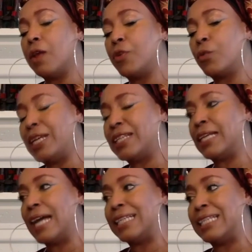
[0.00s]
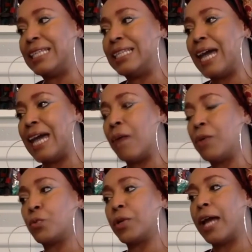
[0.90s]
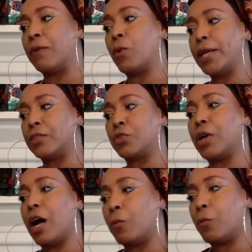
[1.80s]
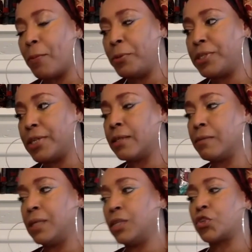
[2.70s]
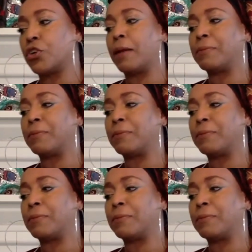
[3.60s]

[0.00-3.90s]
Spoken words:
The reason I did that was when I went to help represent the minister,